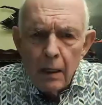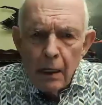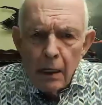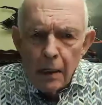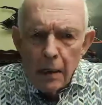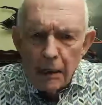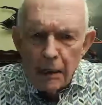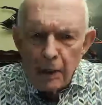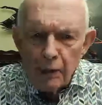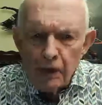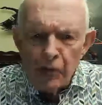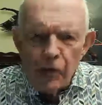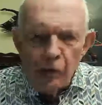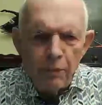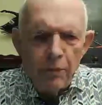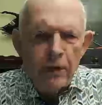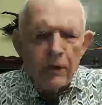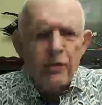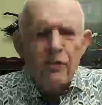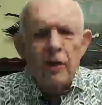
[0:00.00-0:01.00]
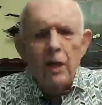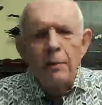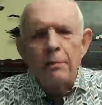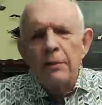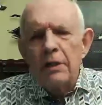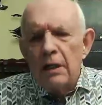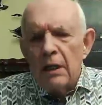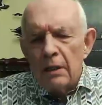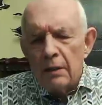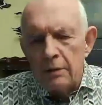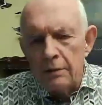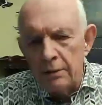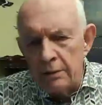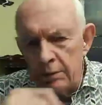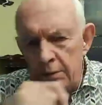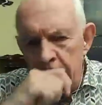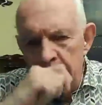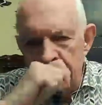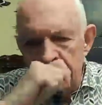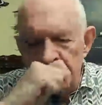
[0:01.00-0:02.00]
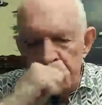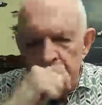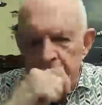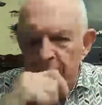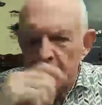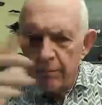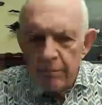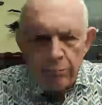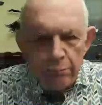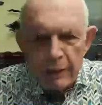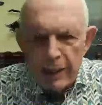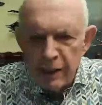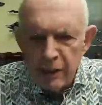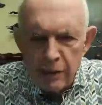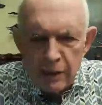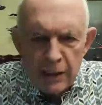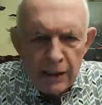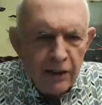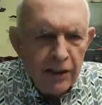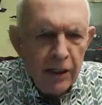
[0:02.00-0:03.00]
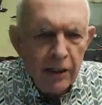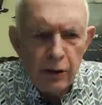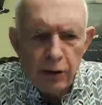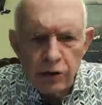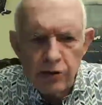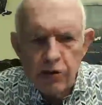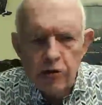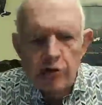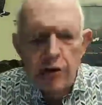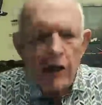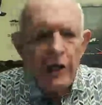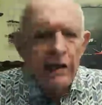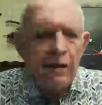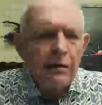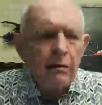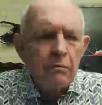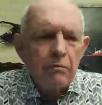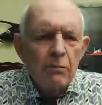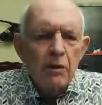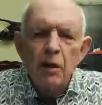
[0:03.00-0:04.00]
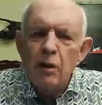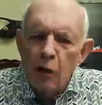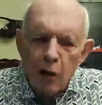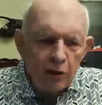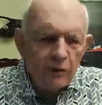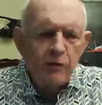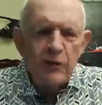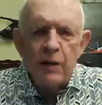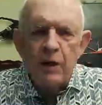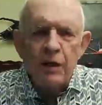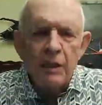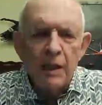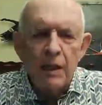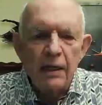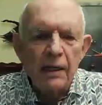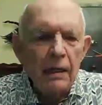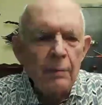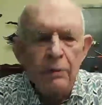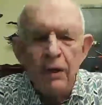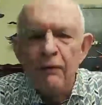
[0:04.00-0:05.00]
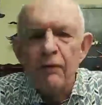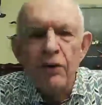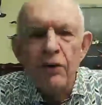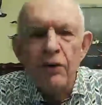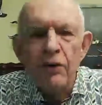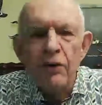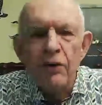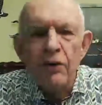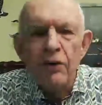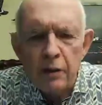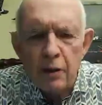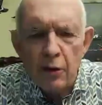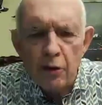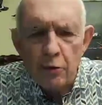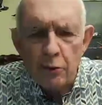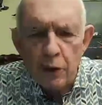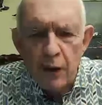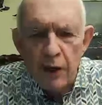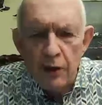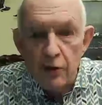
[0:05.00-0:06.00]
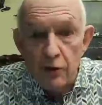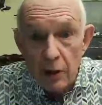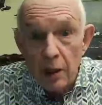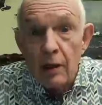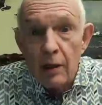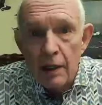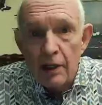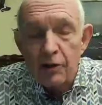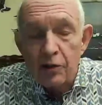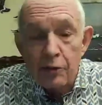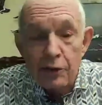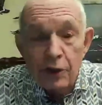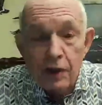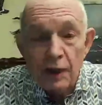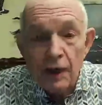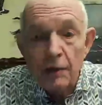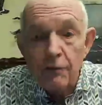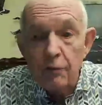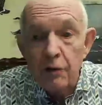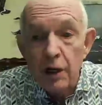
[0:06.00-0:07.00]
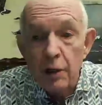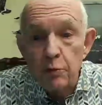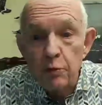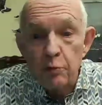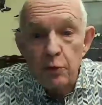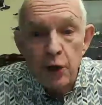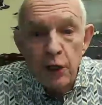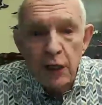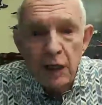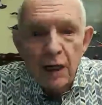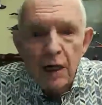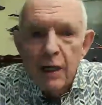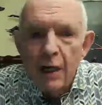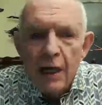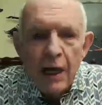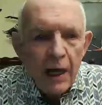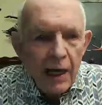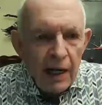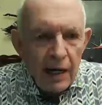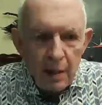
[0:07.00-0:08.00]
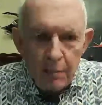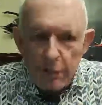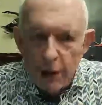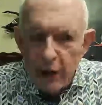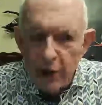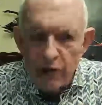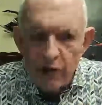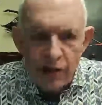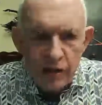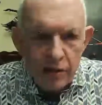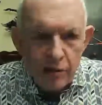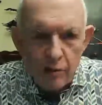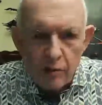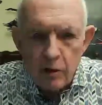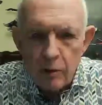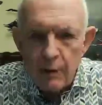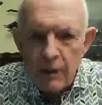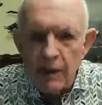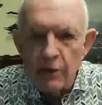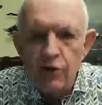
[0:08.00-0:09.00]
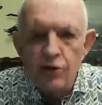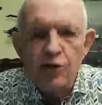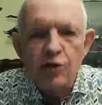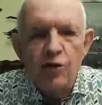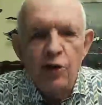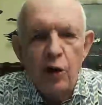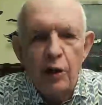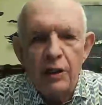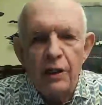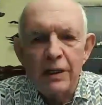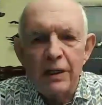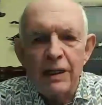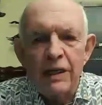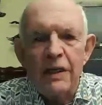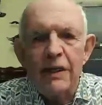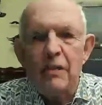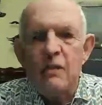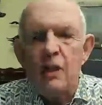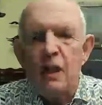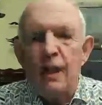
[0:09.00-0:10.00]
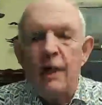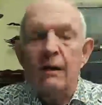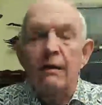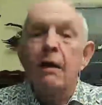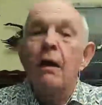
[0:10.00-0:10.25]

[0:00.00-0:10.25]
Now, to sum things up, Meta continues to trade confidently above its super growth price. That's 3.5 times book, and our buy signal remains solidly intact.